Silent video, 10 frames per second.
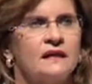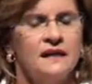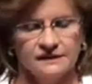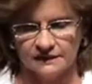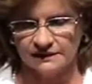
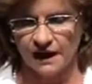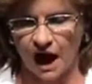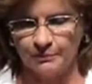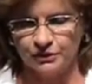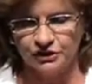He says,
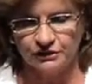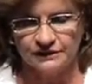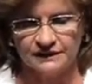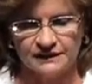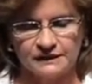
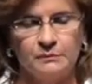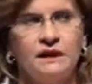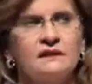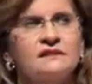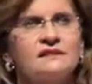opportunity is
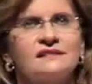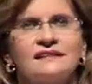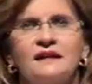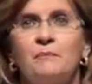missed